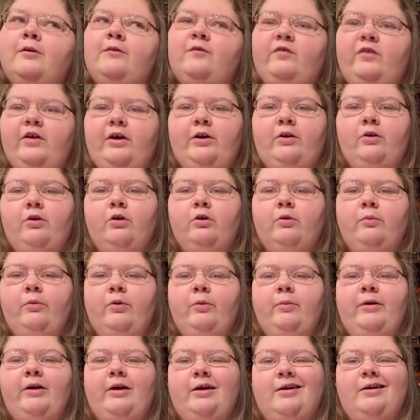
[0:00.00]
fangirl
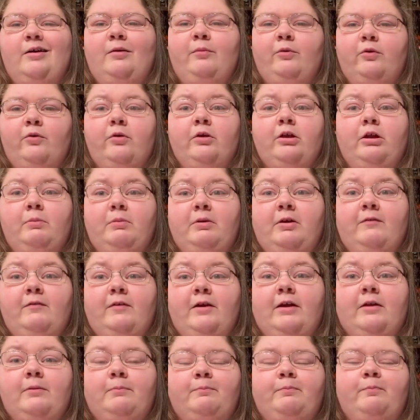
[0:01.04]
moment, I'm a really big
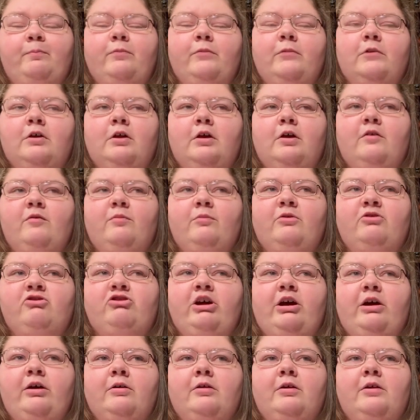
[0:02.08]
fan of
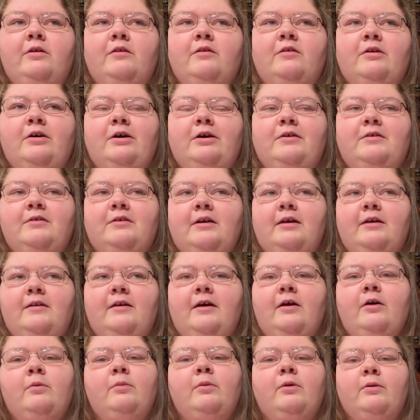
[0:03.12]
Michelle, and so I was like, that
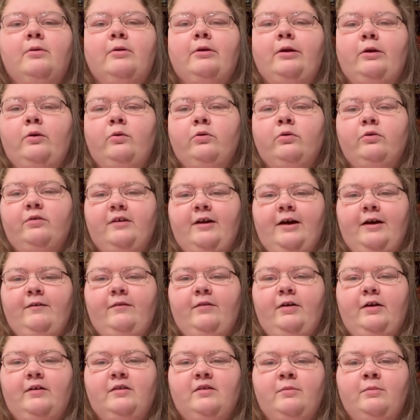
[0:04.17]
would be really cool to have
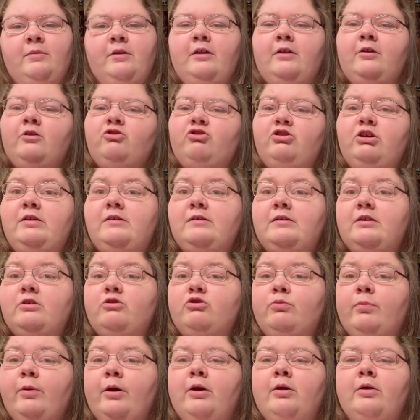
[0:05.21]
like something that she
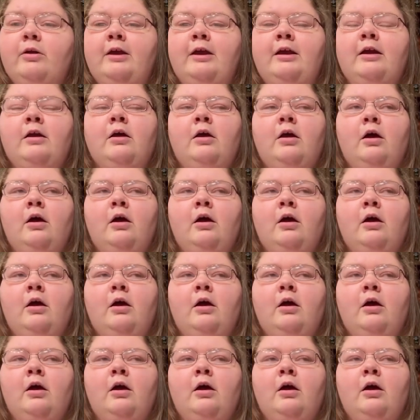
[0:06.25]
stitched partly,